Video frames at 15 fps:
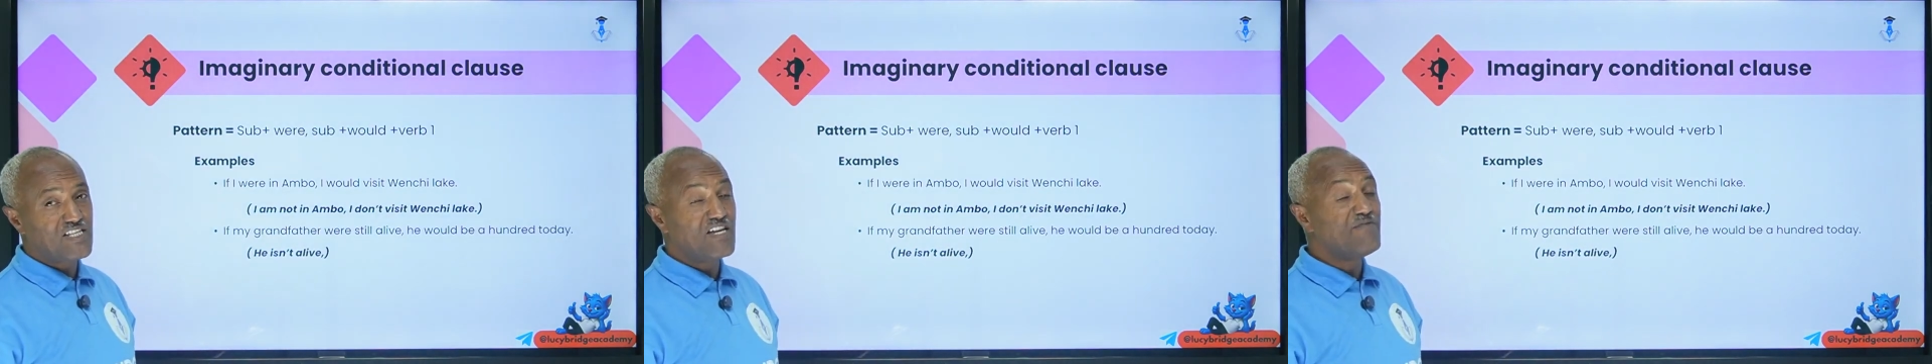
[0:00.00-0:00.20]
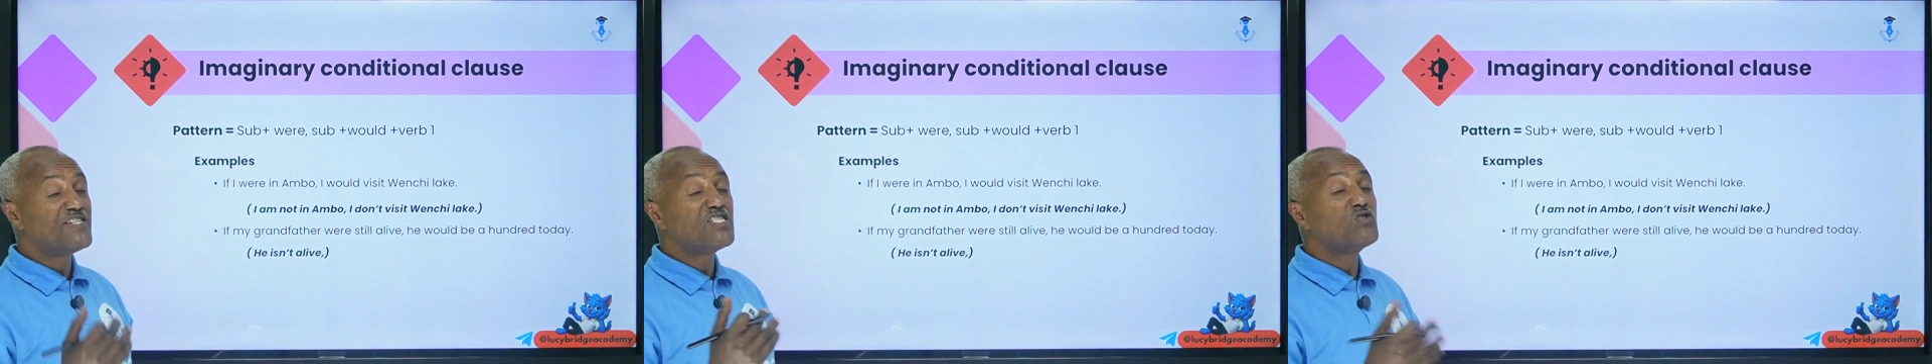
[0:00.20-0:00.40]

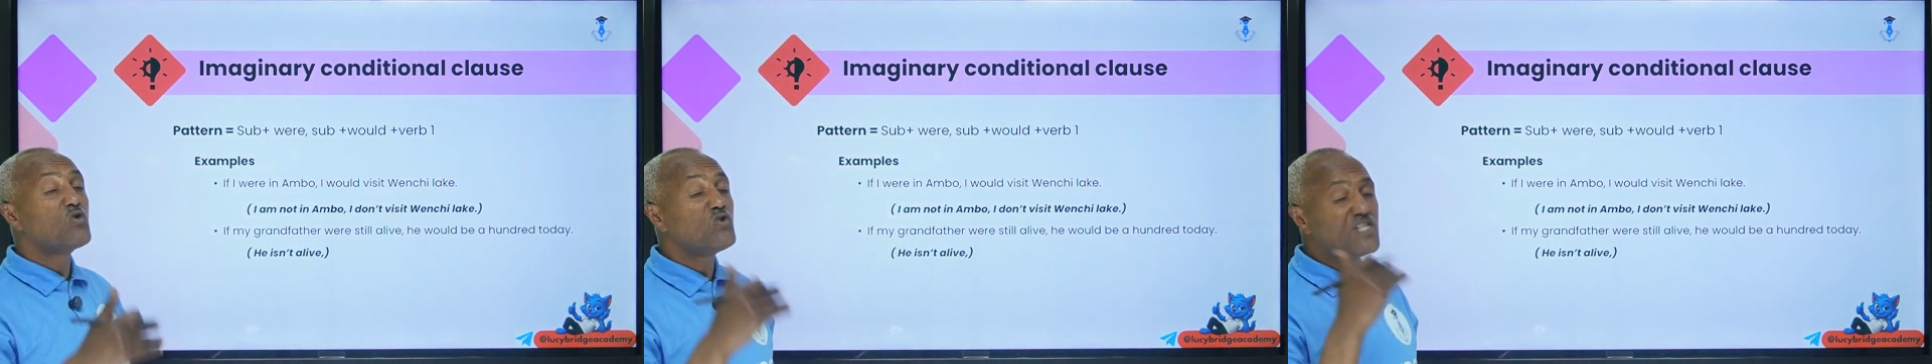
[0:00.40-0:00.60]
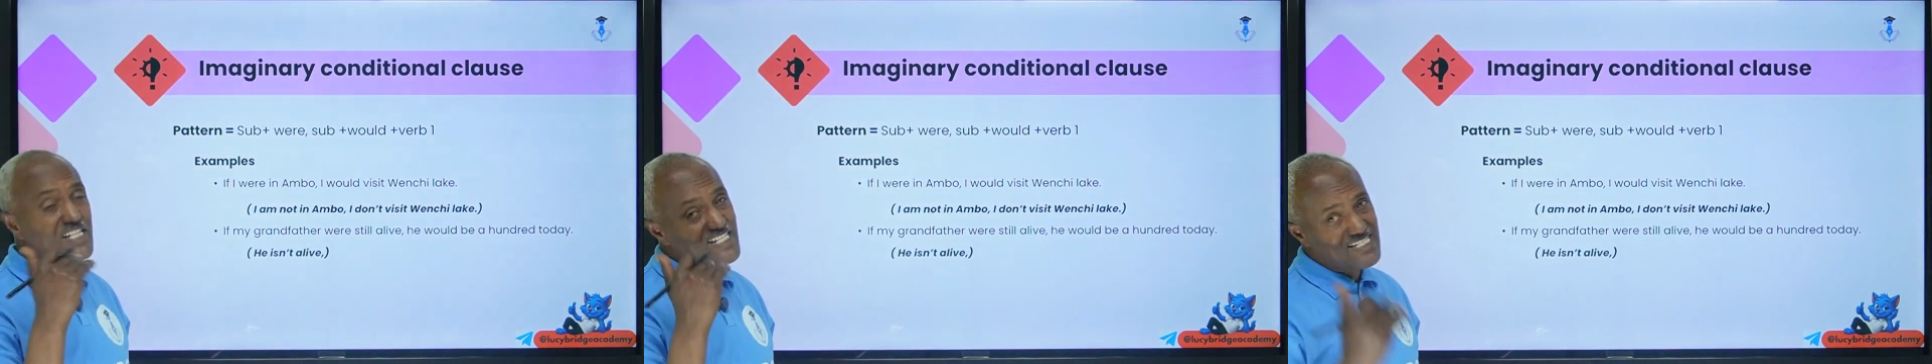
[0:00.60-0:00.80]
even
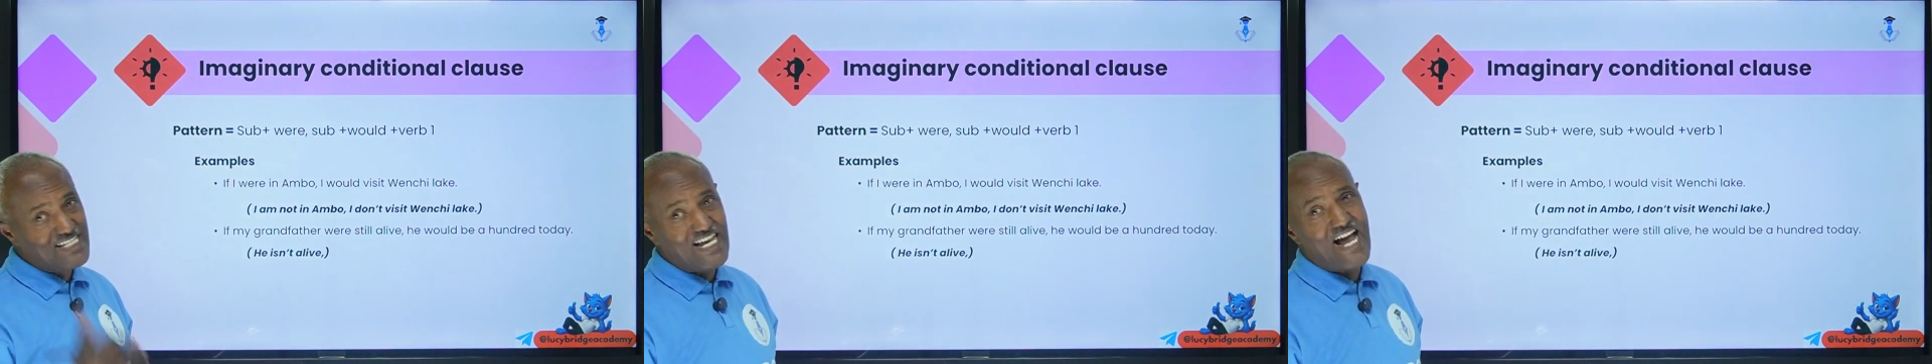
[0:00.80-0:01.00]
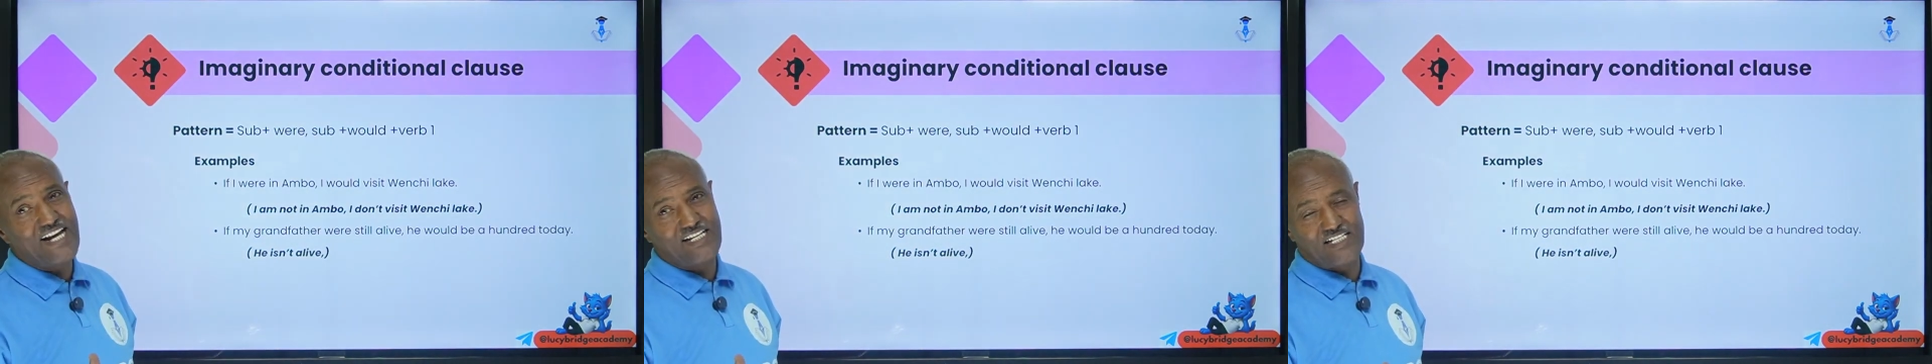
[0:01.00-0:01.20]
to
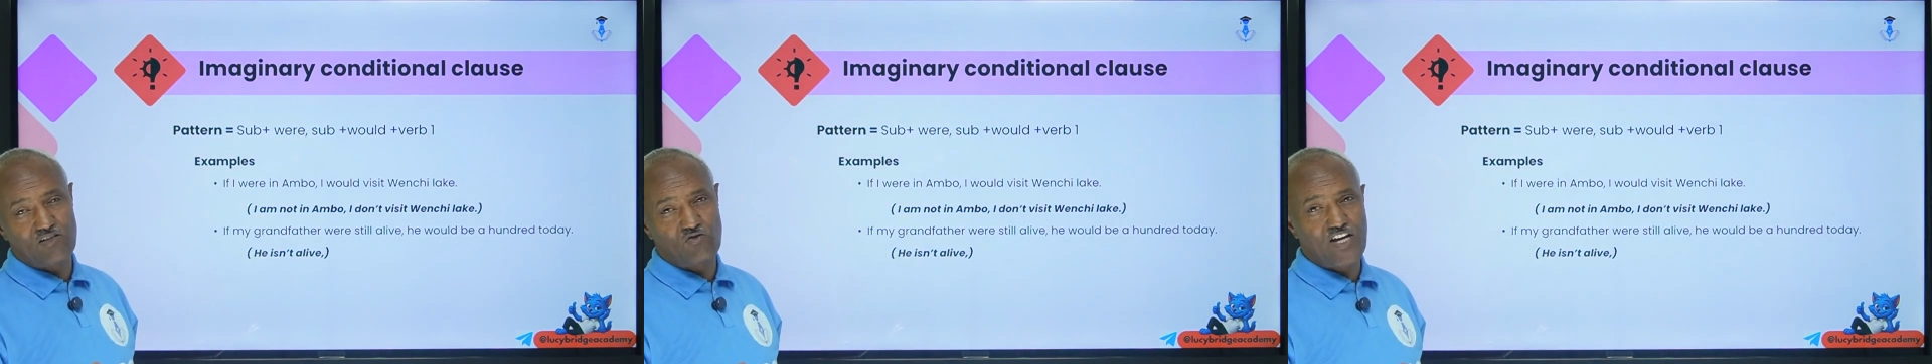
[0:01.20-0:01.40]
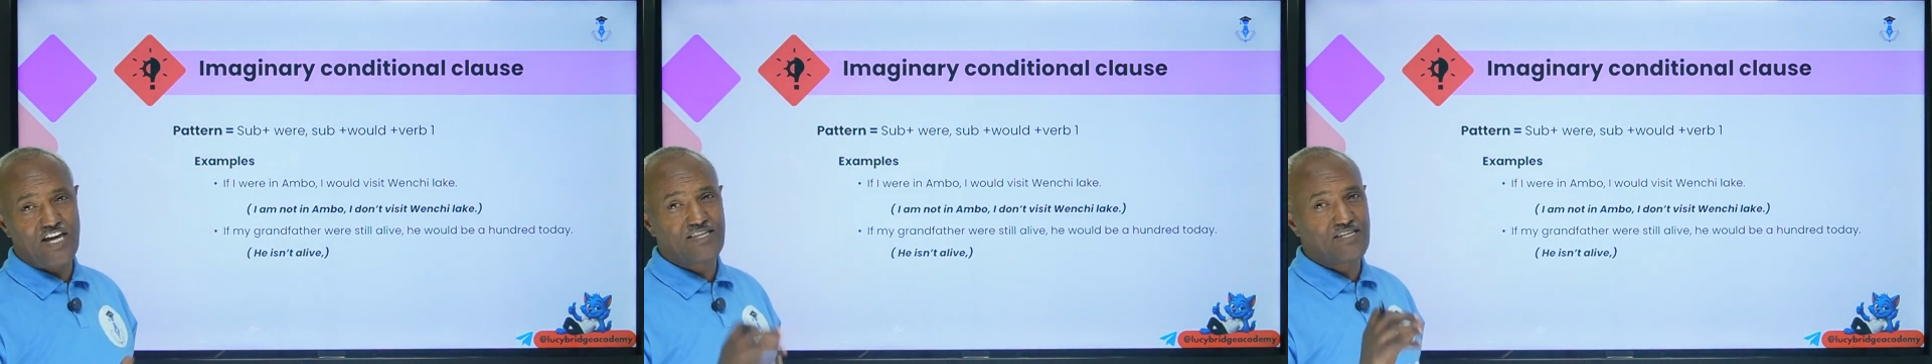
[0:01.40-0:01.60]
decide it,
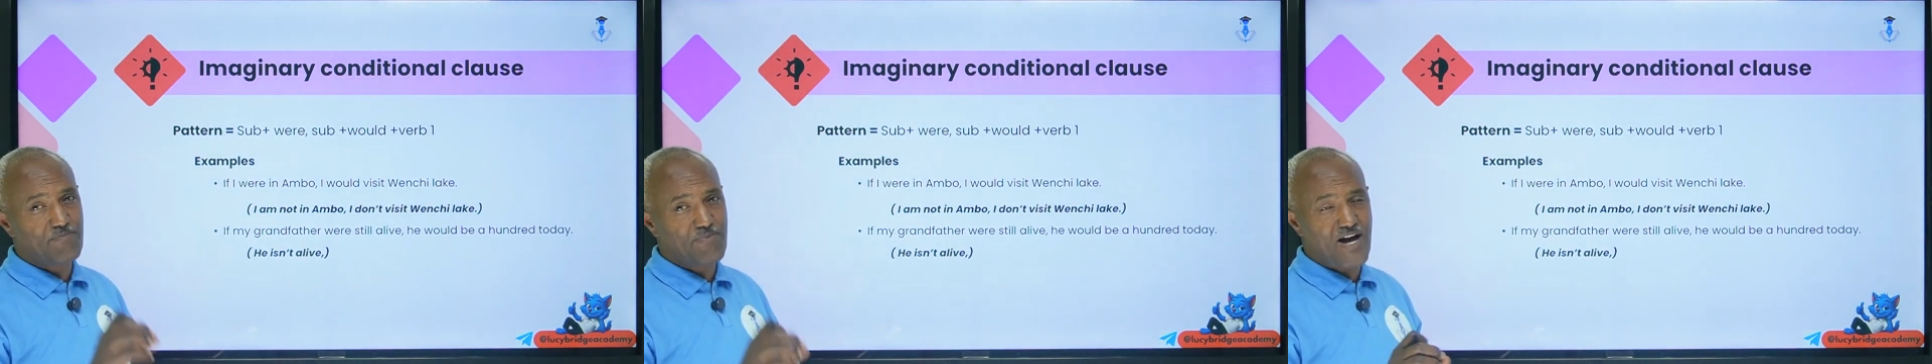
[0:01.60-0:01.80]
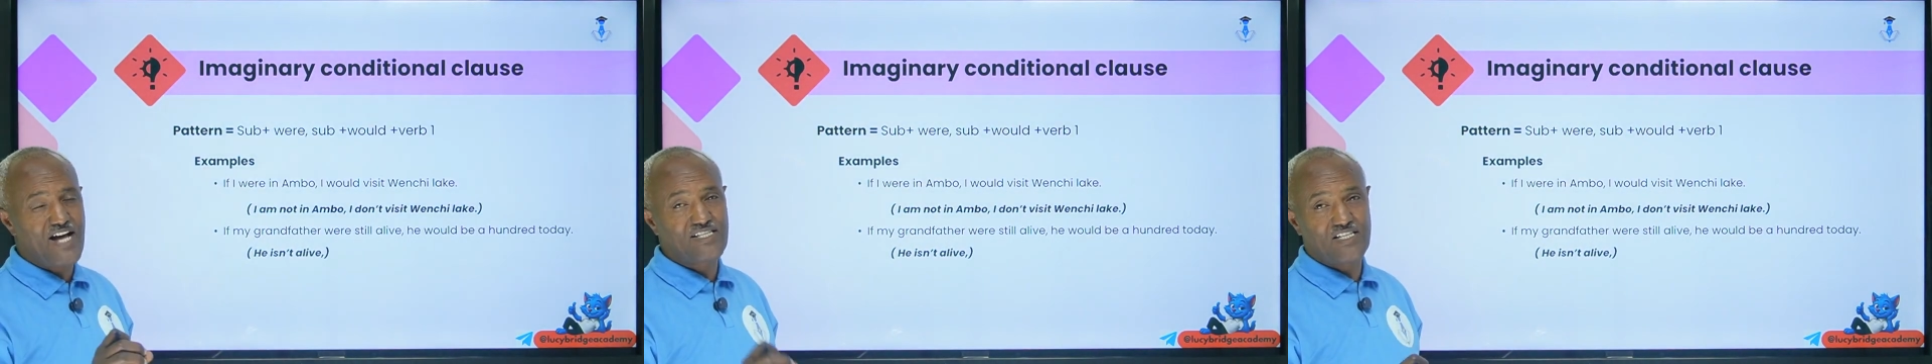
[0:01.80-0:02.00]
okay, the
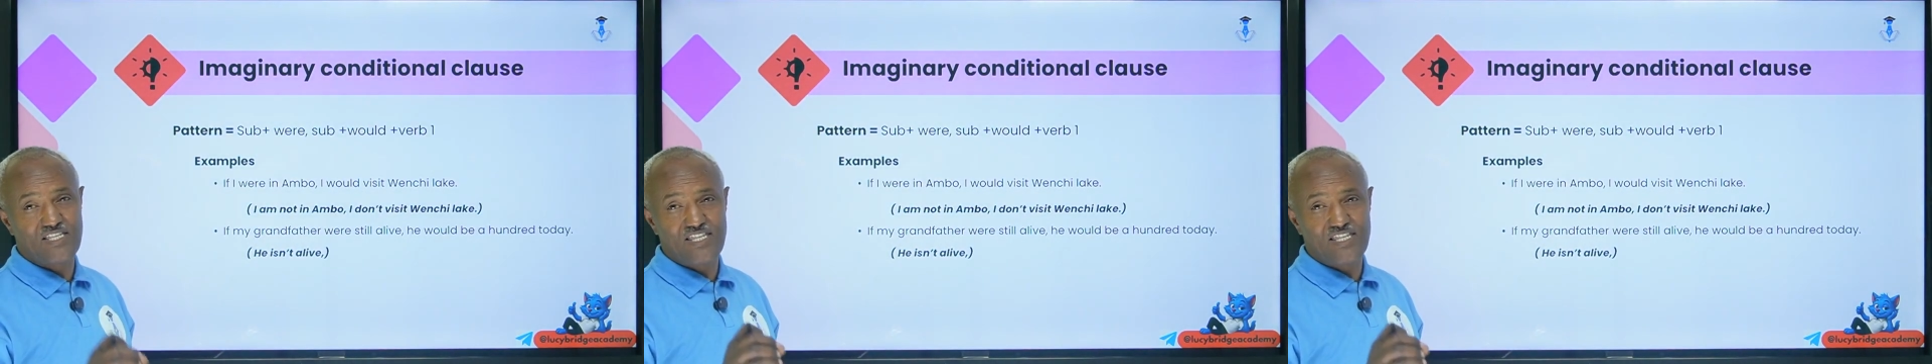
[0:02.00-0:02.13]
pattern,